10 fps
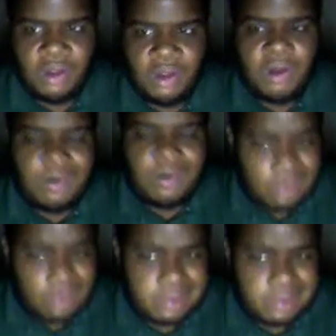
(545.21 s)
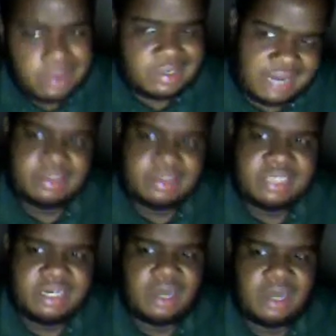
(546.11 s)
I don't know how to unlock it from this
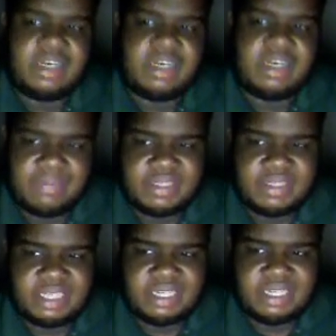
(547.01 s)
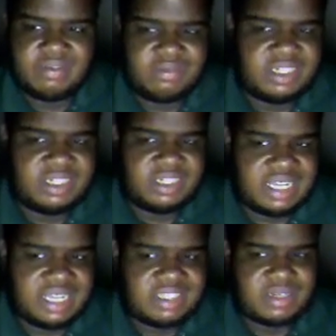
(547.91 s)
game.
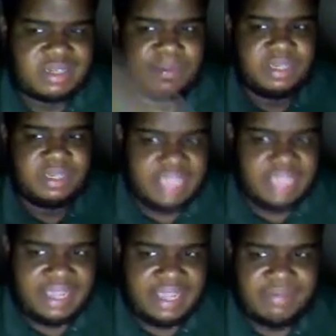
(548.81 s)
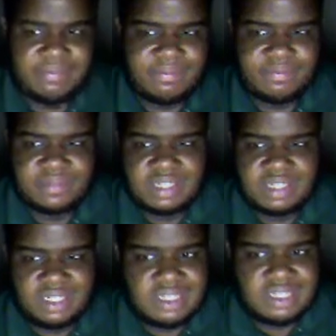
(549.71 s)
Or download it on an
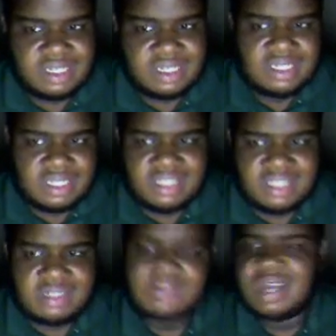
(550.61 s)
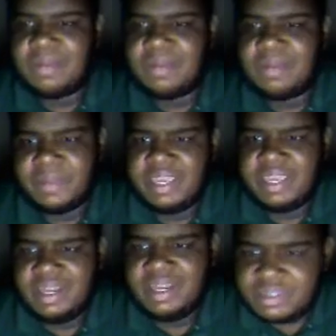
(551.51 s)
emulator, which has the complete
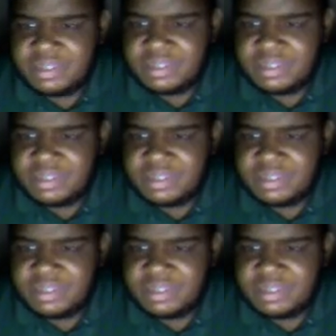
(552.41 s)
game.